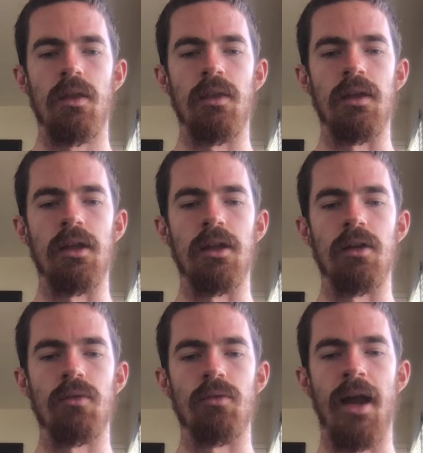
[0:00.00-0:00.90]
the
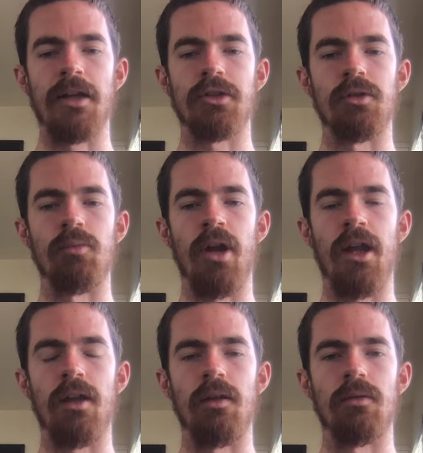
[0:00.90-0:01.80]
rational
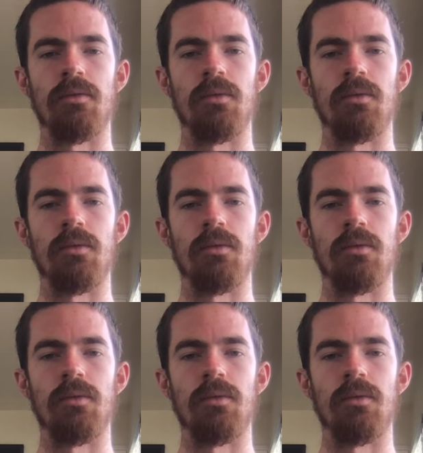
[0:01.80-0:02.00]
brain